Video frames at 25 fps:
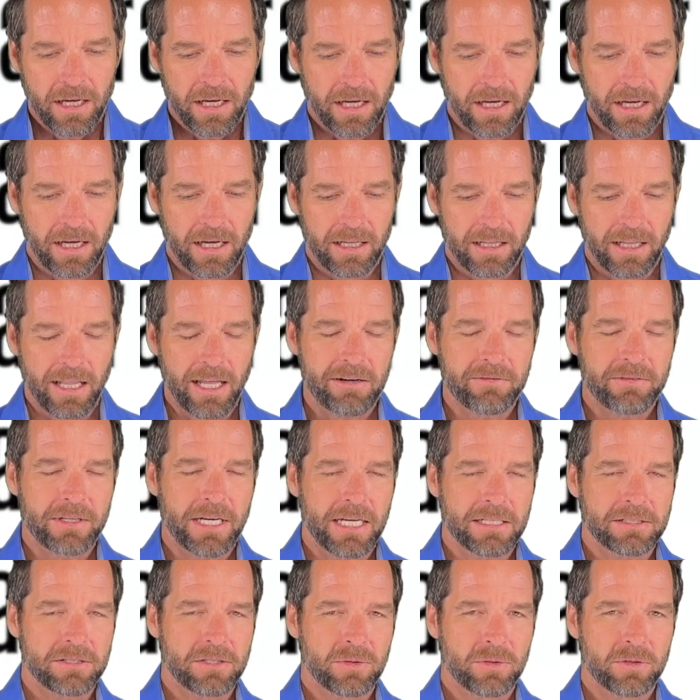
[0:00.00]
A lot of it
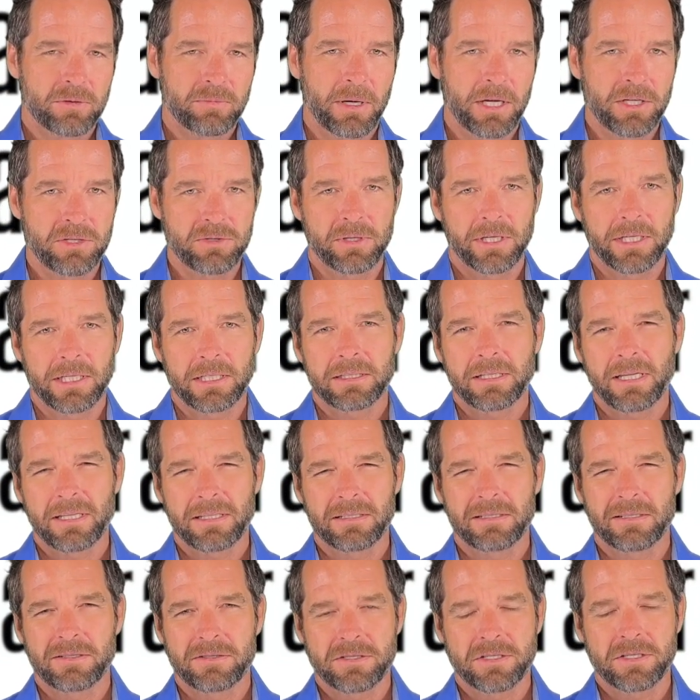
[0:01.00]
has to do with measuring, and
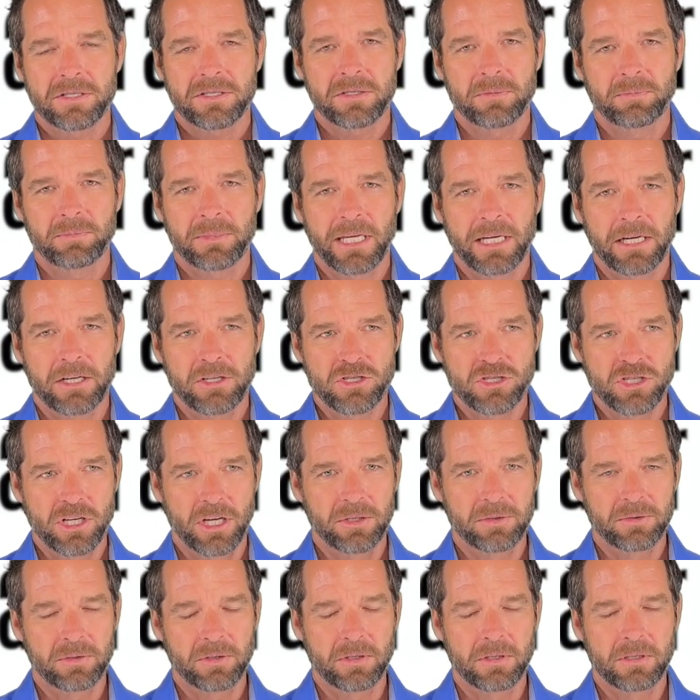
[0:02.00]
then there's just some kind of
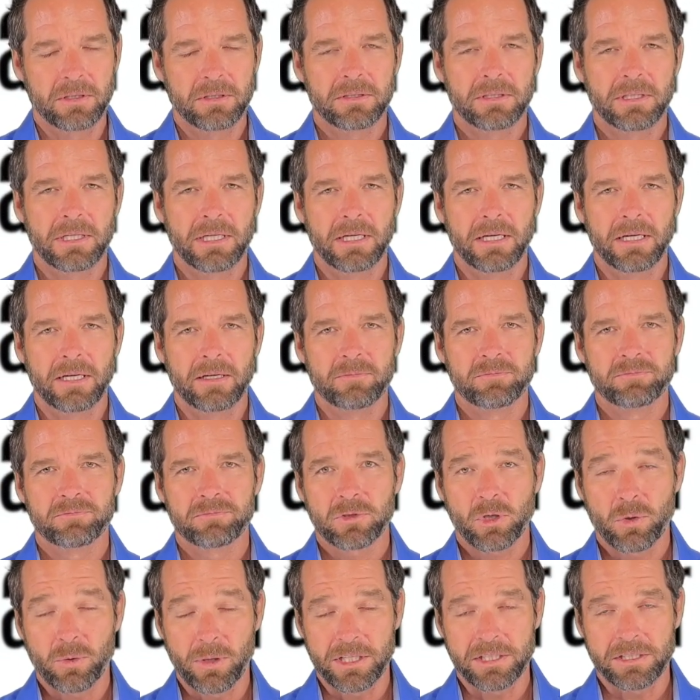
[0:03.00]
general
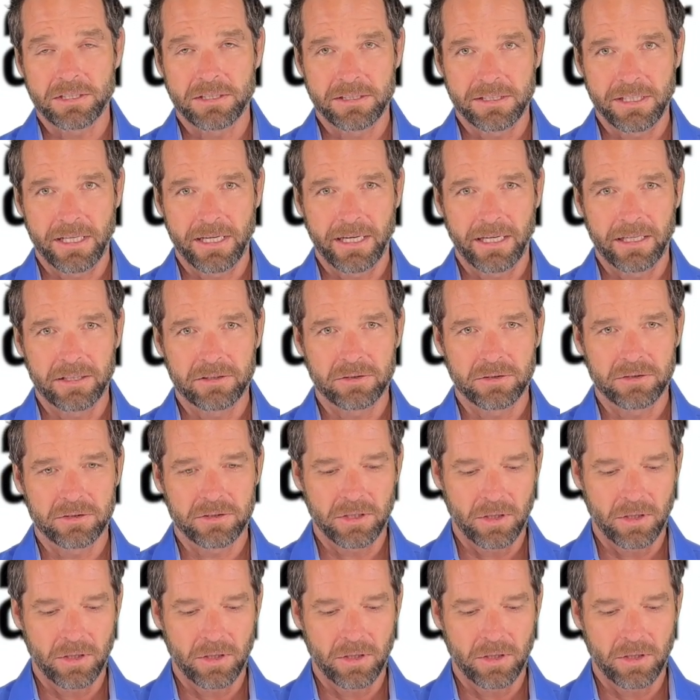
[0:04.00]
questions that I answer.